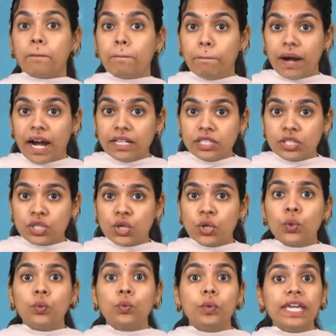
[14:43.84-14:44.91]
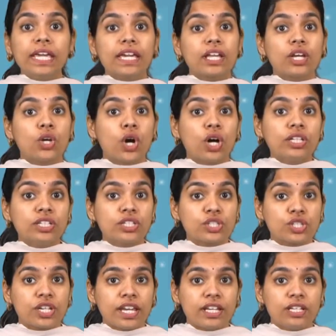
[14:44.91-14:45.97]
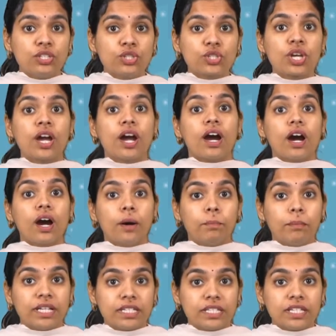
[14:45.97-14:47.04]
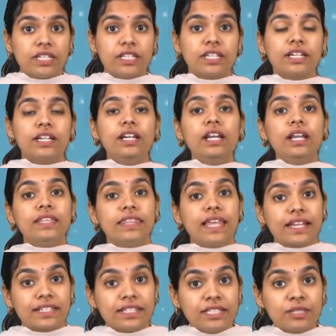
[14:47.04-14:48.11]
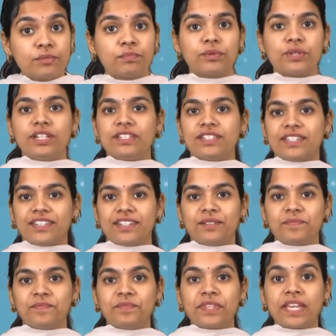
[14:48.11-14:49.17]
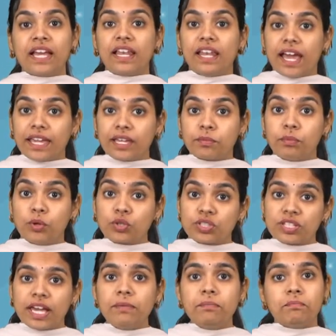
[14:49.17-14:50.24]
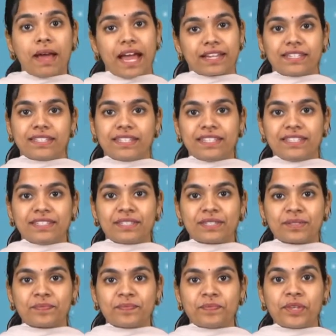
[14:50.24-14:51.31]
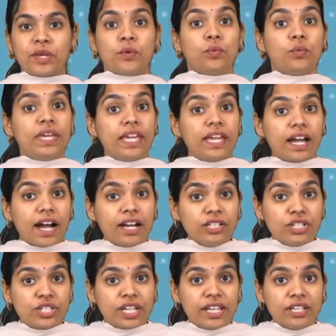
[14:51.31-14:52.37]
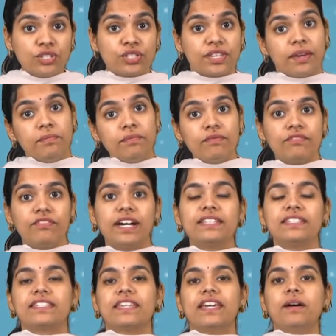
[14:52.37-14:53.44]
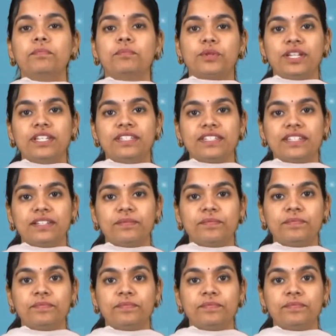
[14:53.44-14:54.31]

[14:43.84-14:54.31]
But we cannot change a material that is printed, like books and magazines. We can't change them once they are printed.